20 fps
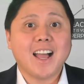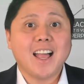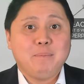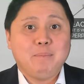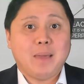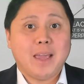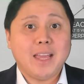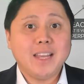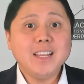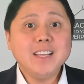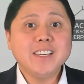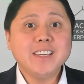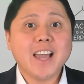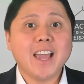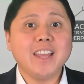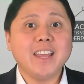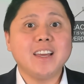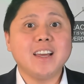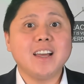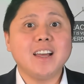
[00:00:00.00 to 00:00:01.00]
Made in
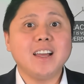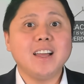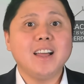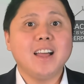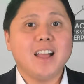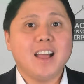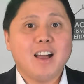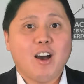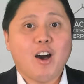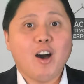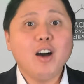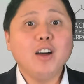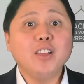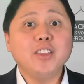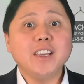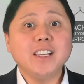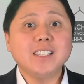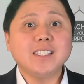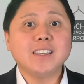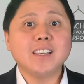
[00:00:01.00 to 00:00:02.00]
China. All
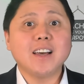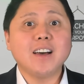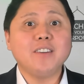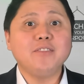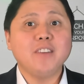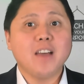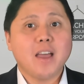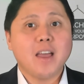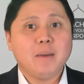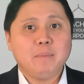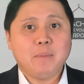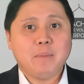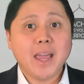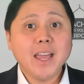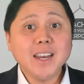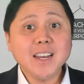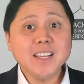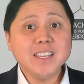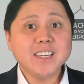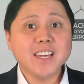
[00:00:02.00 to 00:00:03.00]
these stuff
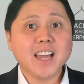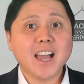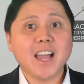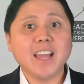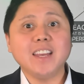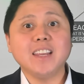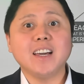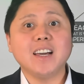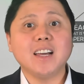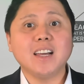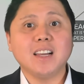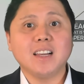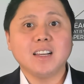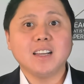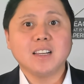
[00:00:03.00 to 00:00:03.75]
made in China.